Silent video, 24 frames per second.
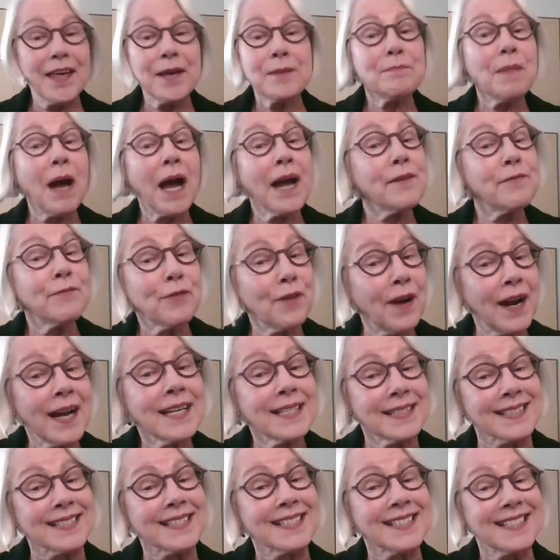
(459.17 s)
that my
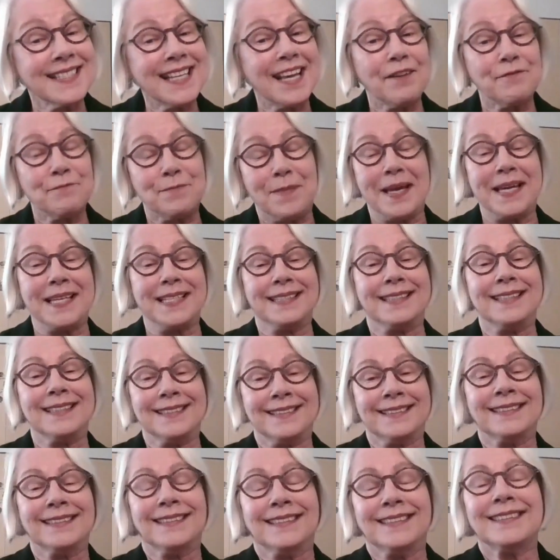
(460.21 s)
friends have
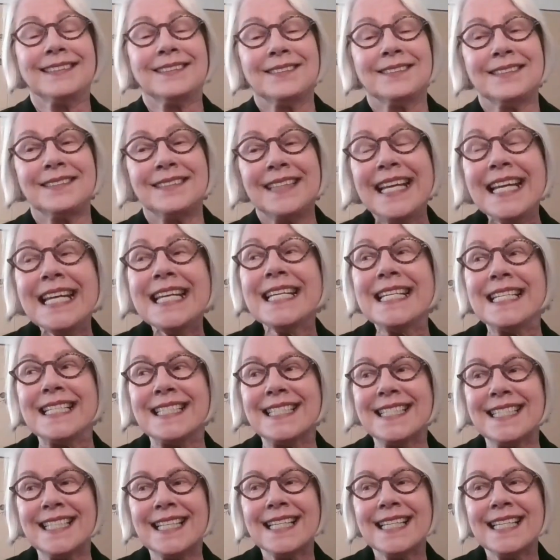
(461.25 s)
been in.